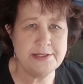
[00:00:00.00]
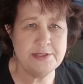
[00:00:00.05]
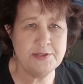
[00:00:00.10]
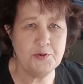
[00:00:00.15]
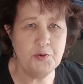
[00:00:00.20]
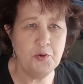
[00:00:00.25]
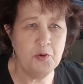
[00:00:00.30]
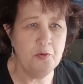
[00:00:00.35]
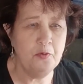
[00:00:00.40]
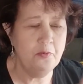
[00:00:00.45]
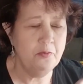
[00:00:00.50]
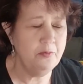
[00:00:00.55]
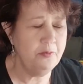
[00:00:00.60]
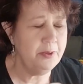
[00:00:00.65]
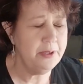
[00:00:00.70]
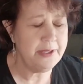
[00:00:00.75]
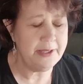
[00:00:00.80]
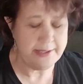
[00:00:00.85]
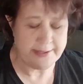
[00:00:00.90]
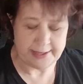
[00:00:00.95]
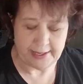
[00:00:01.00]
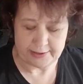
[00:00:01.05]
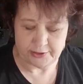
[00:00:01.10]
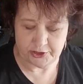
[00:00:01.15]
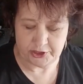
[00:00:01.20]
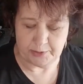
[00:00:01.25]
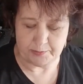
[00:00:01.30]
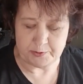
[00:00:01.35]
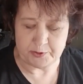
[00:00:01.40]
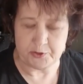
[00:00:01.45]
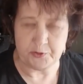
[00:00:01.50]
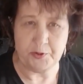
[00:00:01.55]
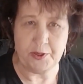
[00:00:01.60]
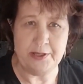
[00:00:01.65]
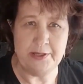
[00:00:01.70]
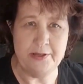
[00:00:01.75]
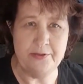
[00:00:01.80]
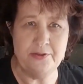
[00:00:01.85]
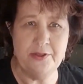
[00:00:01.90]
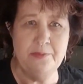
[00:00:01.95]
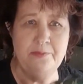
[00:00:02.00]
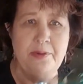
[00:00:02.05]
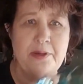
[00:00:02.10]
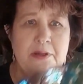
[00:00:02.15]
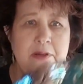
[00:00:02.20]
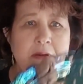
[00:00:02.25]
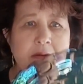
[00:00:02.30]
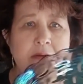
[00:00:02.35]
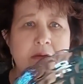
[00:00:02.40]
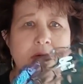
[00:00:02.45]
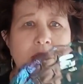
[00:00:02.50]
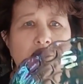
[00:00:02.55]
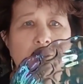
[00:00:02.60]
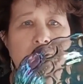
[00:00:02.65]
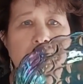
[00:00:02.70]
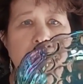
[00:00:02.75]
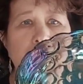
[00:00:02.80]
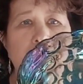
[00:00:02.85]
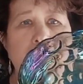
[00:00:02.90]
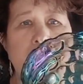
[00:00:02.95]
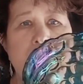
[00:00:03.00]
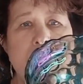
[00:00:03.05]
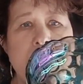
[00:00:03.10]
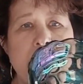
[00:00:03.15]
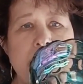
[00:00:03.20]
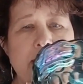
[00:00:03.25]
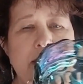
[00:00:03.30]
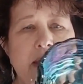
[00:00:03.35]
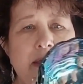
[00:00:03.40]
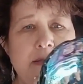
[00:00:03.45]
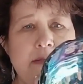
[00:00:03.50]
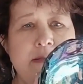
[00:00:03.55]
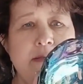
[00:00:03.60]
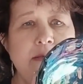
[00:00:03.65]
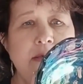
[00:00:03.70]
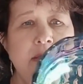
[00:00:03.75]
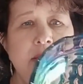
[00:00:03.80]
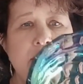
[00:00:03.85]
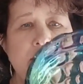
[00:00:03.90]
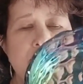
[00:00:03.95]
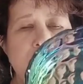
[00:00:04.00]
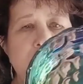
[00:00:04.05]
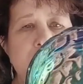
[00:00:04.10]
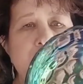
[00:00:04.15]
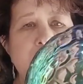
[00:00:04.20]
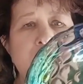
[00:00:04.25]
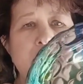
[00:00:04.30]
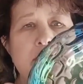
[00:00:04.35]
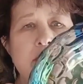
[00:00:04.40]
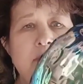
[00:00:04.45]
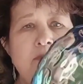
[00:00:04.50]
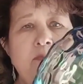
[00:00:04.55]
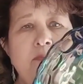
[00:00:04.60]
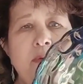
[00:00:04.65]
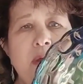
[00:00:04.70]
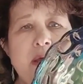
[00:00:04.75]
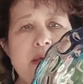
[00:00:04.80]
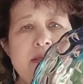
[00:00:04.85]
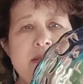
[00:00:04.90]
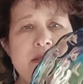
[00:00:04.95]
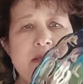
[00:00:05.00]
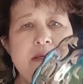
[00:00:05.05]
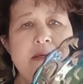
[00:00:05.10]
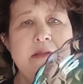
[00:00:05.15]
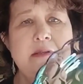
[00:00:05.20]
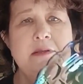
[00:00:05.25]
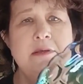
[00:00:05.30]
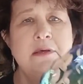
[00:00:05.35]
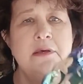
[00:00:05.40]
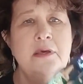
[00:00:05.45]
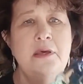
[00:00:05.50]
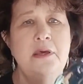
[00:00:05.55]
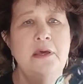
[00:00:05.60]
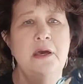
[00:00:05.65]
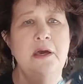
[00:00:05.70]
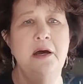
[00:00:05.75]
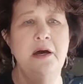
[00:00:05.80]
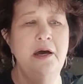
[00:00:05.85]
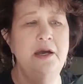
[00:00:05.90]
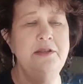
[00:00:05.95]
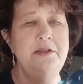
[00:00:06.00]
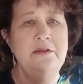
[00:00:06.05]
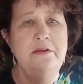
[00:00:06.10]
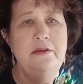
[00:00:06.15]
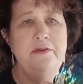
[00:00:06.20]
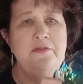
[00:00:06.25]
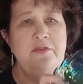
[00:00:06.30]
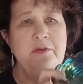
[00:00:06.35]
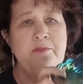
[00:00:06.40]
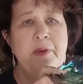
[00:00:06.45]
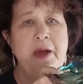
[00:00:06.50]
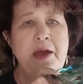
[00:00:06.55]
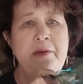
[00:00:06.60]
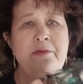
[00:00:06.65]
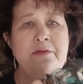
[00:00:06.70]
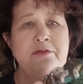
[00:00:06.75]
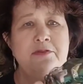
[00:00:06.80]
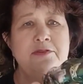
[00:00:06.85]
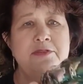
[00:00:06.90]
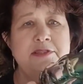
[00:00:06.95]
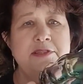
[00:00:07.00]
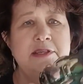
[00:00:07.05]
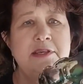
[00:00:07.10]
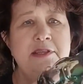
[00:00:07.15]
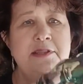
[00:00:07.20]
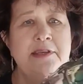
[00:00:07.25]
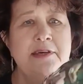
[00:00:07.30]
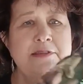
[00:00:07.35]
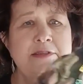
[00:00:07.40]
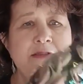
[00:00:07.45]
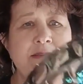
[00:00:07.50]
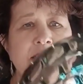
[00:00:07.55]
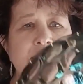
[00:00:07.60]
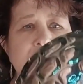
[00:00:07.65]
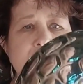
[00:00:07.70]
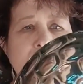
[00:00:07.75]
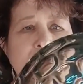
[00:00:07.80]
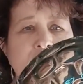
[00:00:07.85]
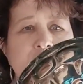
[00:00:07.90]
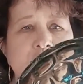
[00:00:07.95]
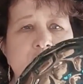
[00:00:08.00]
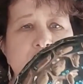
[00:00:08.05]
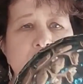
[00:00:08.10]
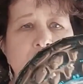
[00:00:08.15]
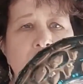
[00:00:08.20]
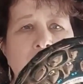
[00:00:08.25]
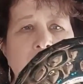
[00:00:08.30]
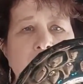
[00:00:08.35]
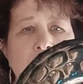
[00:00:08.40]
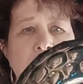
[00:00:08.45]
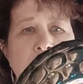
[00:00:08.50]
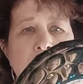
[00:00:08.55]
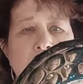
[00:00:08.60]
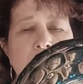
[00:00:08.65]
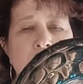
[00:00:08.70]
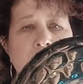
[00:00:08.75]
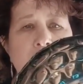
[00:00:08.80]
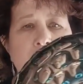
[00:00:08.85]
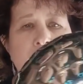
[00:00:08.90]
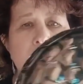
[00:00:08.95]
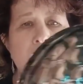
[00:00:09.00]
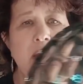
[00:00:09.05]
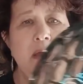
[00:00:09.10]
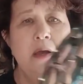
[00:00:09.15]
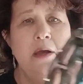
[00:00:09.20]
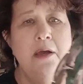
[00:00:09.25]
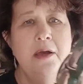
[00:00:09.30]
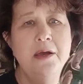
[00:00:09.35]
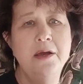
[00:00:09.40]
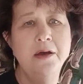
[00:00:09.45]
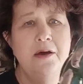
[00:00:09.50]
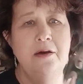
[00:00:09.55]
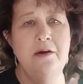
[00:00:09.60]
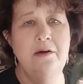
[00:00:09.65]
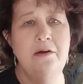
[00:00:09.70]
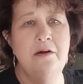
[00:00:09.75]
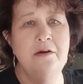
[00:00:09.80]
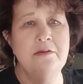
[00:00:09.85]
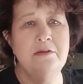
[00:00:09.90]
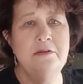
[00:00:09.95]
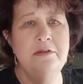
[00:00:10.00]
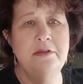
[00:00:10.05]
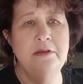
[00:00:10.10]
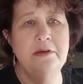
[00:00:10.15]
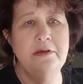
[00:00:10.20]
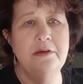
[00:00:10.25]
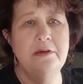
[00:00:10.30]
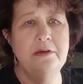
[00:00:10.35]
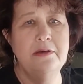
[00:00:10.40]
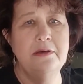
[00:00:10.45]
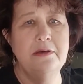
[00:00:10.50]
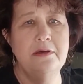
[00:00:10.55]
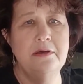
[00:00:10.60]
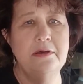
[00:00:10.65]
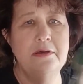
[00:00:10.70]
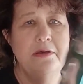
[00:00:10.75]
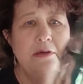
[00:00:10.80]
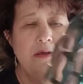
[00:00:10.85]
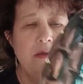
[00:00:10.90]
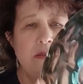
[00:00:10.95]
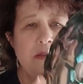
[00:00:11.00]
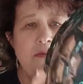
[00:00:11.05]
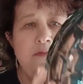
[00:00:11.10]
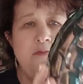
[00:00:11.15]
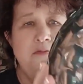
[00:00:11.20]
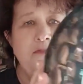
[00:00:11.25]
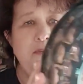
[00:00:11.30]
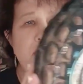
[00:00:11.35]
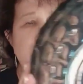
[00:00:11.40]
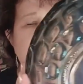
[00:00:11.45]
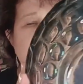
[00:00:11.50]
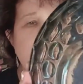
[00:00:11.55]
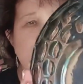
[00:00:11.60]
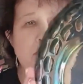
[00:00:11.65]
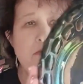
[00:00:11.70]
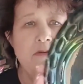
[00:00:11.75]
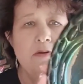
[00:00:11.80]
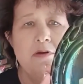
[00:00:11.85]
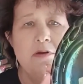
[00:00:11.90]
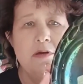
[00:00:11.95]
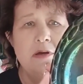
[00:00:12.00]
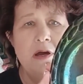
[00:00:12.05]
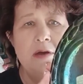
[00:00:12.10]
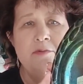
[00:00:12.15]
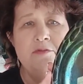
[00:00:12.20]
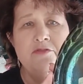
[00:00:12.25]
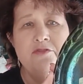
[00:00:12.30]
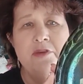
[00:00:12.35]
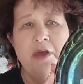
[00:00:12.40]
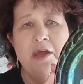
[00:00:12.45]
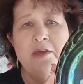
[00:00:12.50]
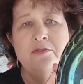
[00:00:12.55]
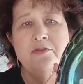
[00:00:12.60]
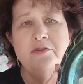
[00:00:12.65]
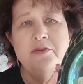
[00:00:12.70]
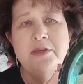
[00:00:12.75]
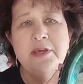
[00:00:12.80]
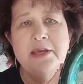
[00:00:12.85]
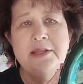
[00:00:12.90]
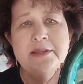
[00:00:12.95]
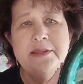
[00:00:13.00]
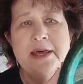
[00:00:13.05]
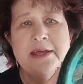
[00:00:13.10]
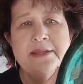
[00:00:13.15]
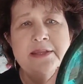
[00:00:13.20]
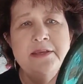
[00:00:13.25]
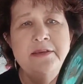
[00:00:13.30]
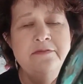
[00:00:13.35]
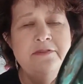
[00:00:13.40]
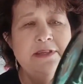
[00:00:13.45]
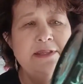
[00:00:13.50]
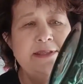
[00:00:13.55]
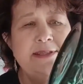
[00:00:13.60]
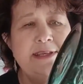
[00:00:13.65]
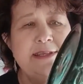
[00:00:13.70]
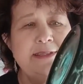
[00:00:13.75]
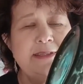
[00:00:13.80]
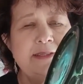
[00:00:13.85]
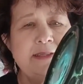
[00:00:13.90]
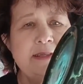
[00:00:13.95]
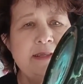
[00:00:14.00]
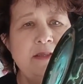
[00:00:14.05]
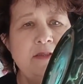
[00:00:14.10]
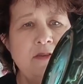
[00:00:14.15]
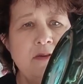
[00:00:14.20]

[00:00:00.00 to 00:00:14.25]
or whether it had chips or anything, but look at that. It's already got the price in. I don't know if you're able to see. That doesn't show up on the video. I'm trying to get that iridescent,